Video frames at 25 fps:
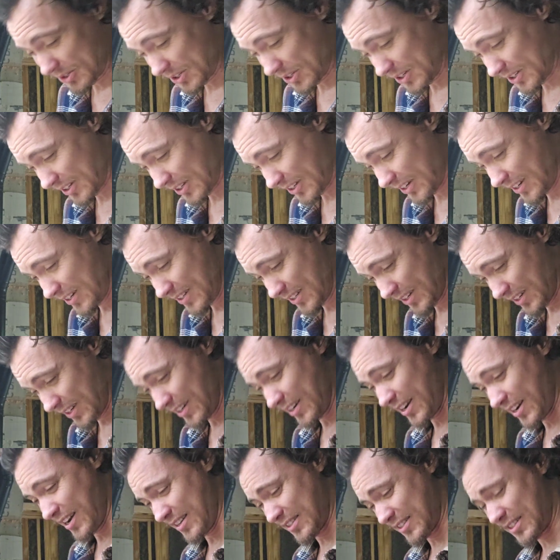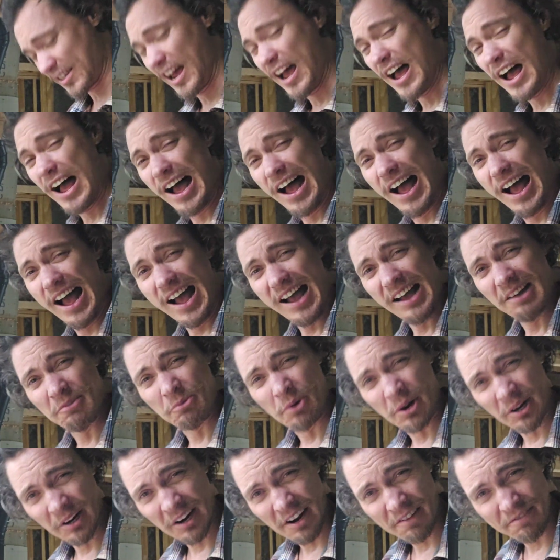was just easy, and that's
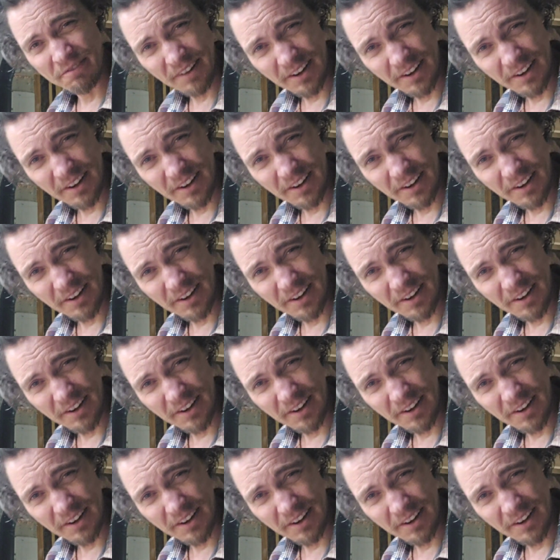where I